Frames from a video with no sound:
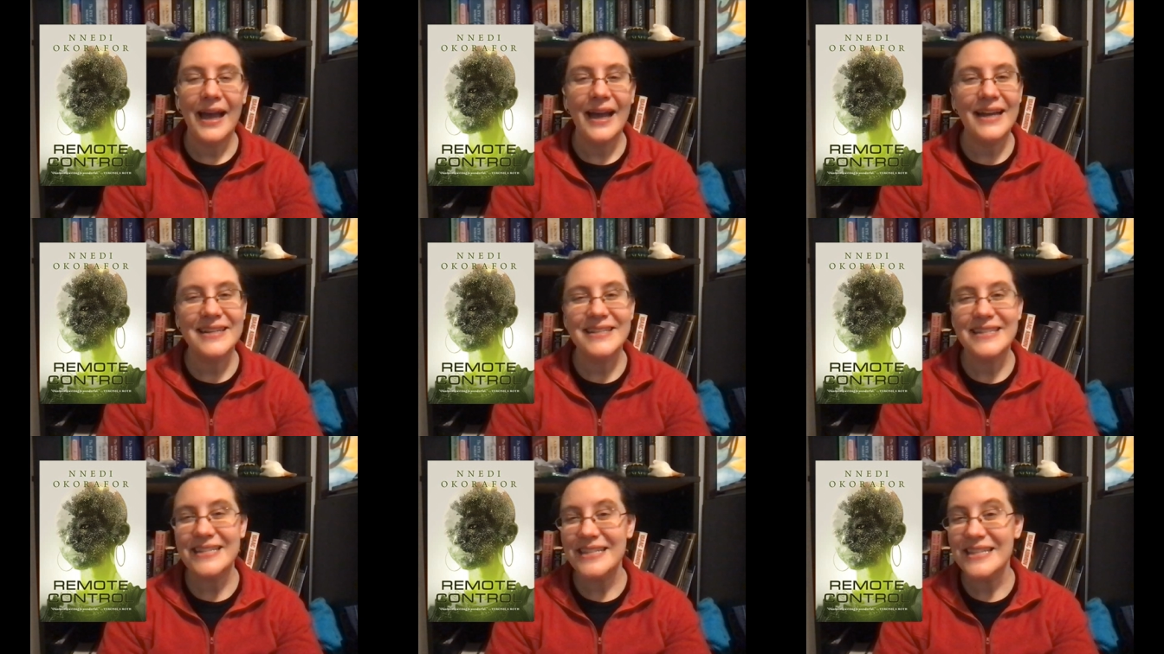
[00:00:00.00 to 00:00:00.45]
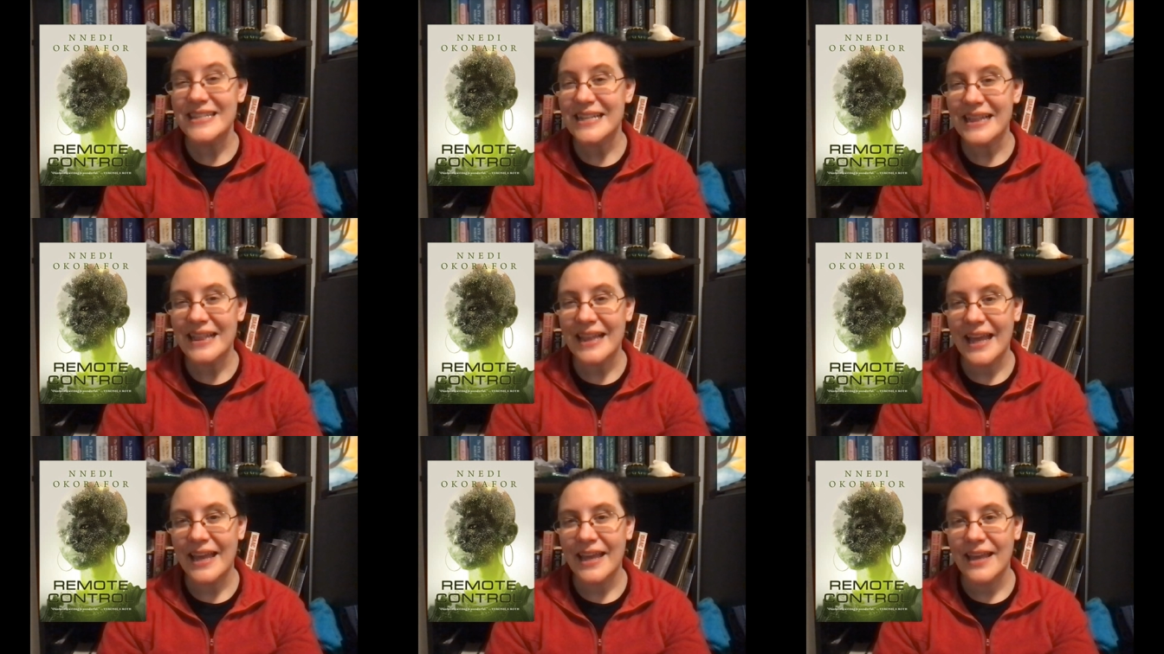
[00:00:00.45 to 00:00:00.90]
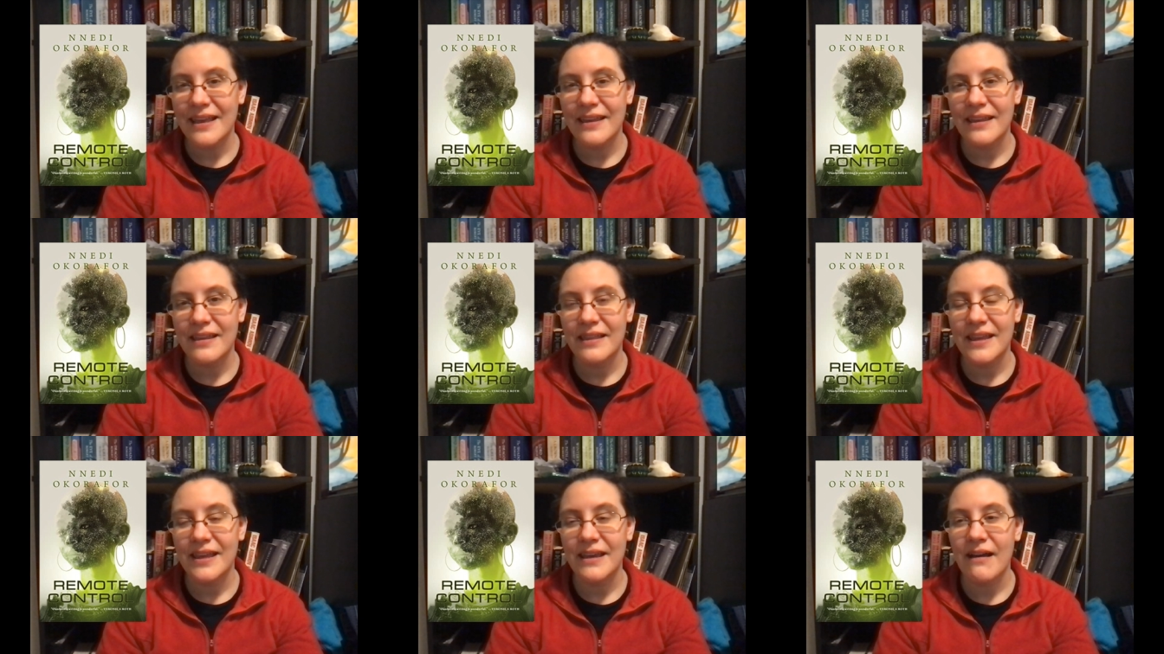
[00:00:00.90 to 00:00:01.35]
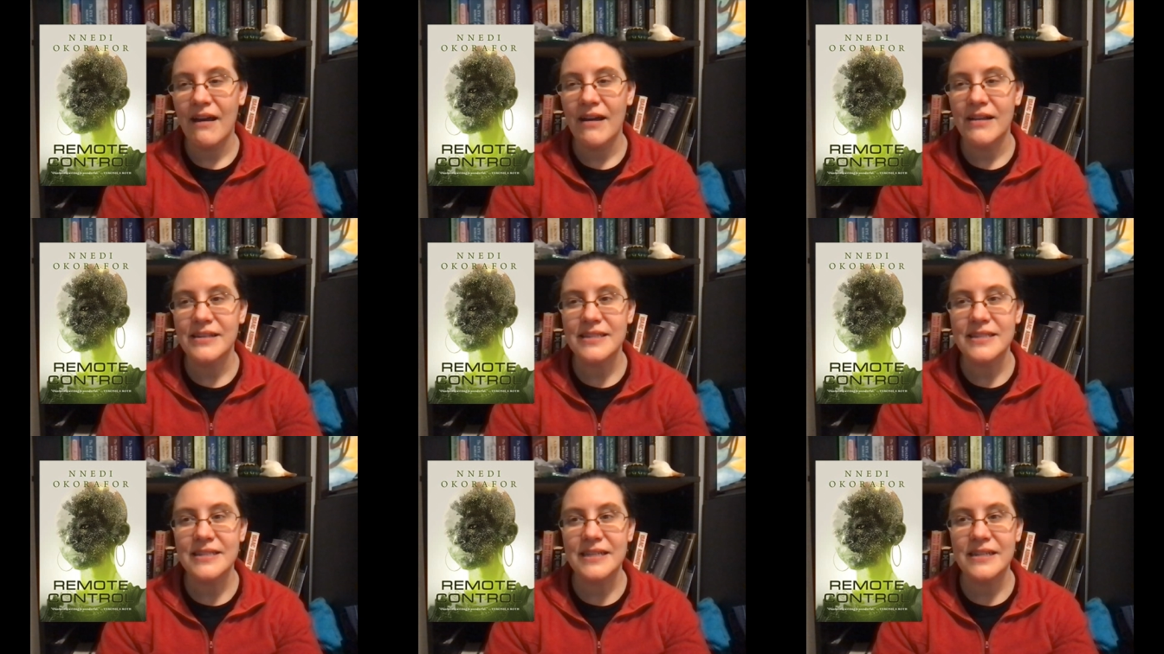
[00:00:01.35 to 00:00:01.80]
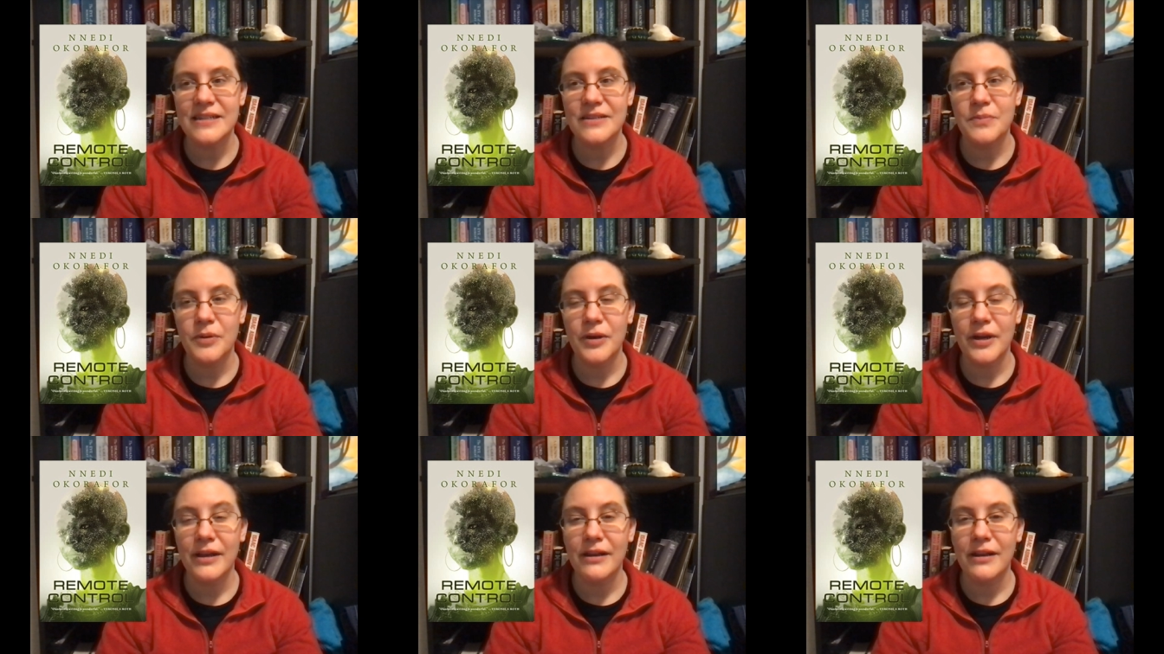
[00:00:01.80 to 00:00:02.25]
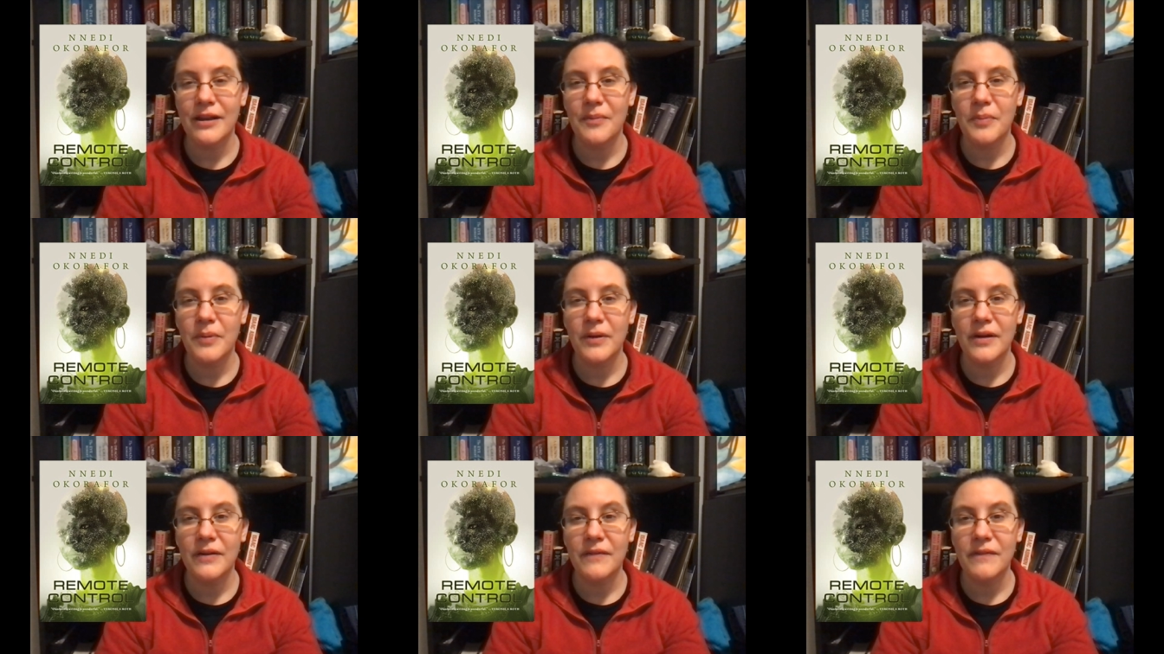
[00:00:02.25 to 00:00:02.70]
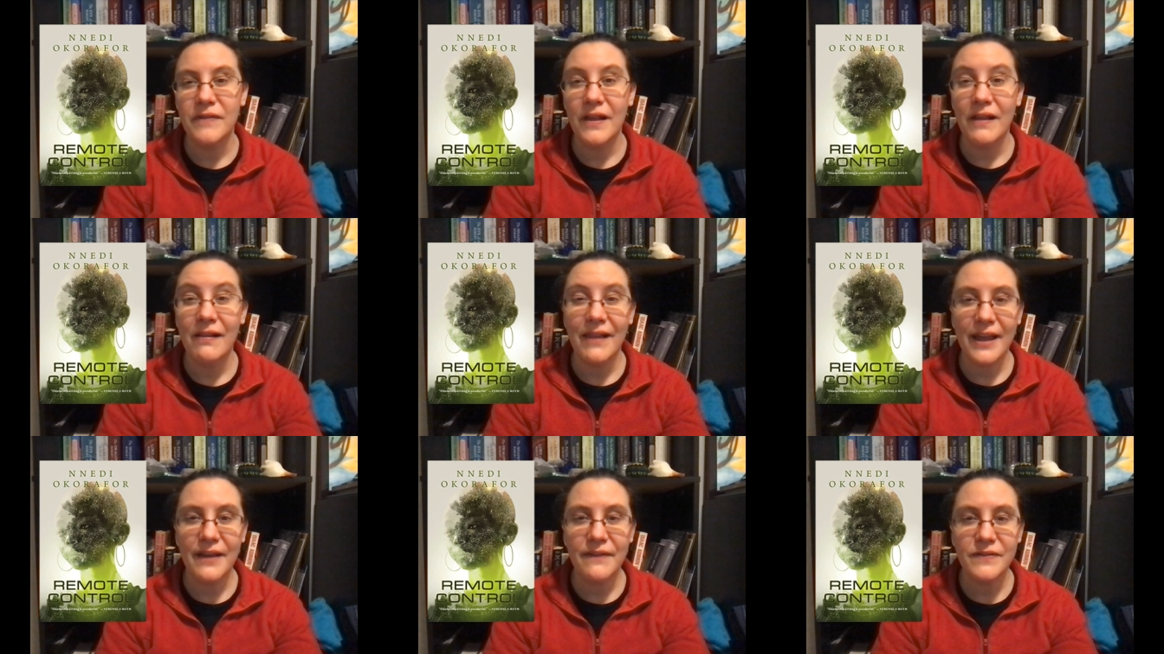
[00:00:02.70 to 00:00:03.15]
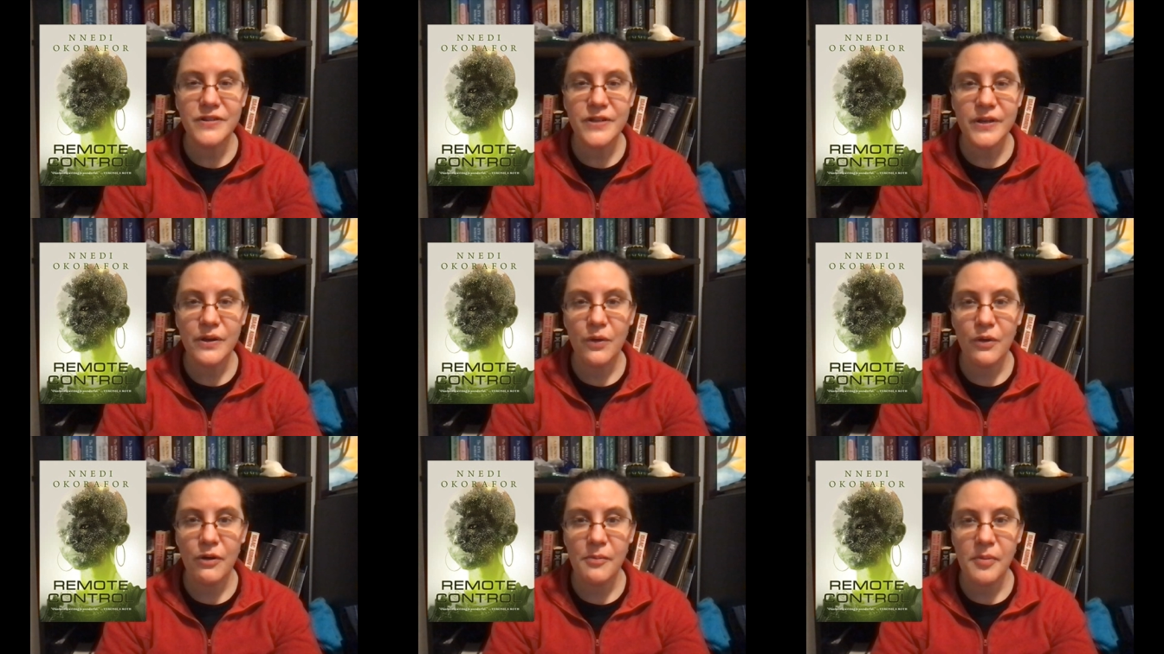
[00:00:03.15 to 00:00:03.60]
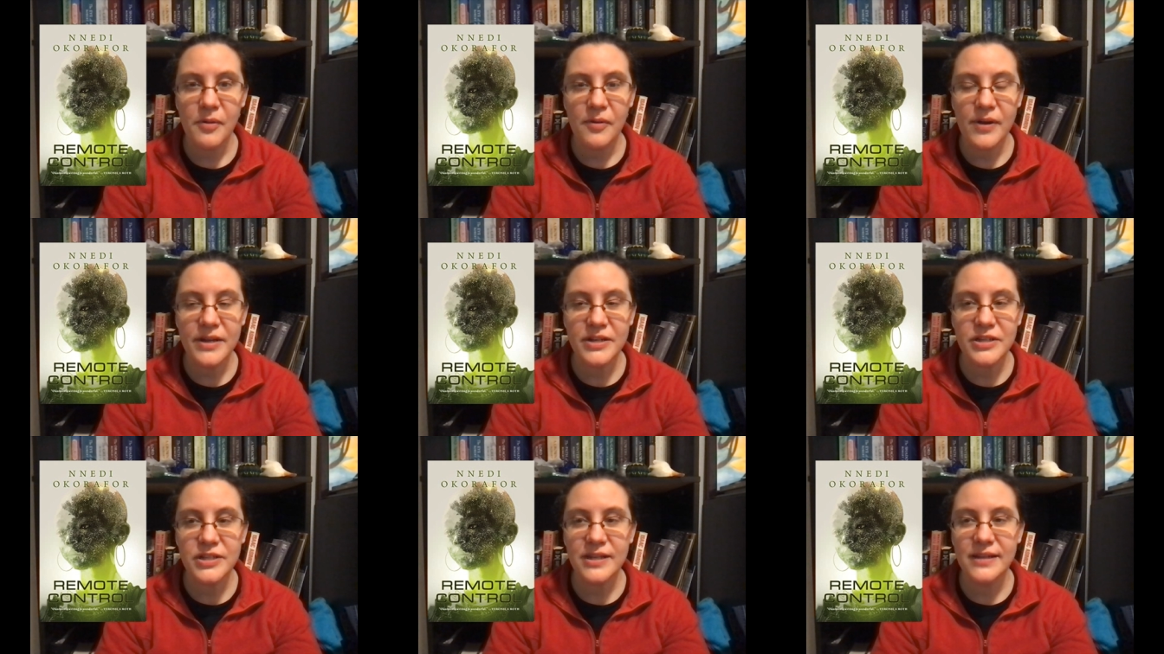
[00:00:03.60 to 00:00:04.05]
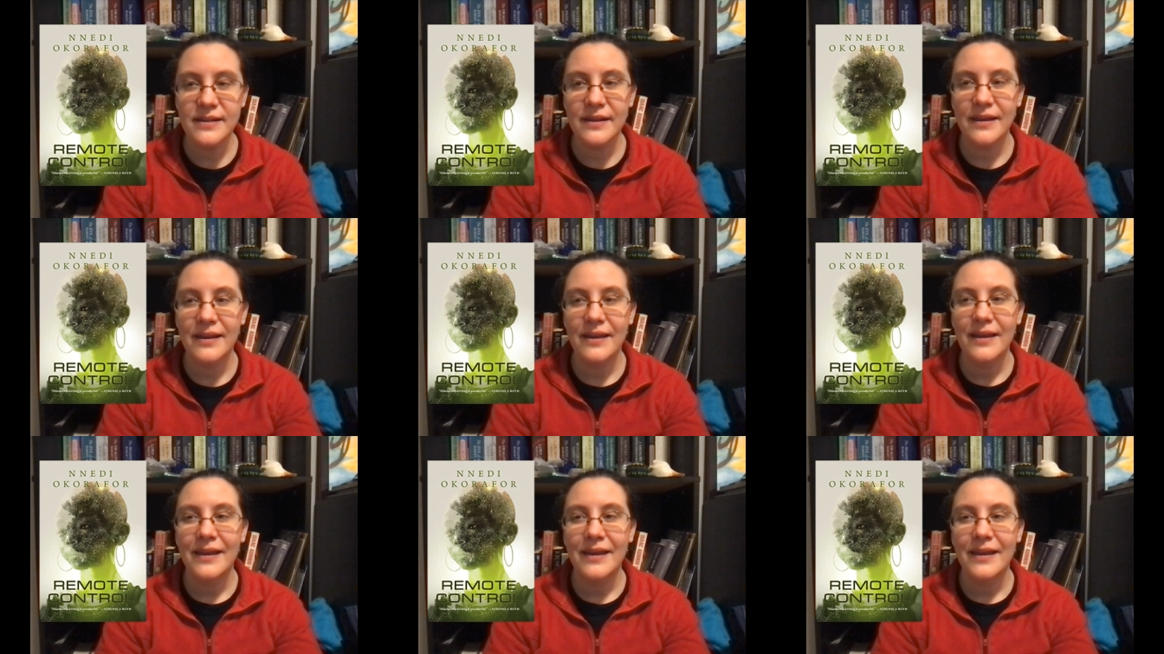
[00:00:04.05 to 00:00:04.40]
I didn't like the constant bringing up of the LifeGen Corporation.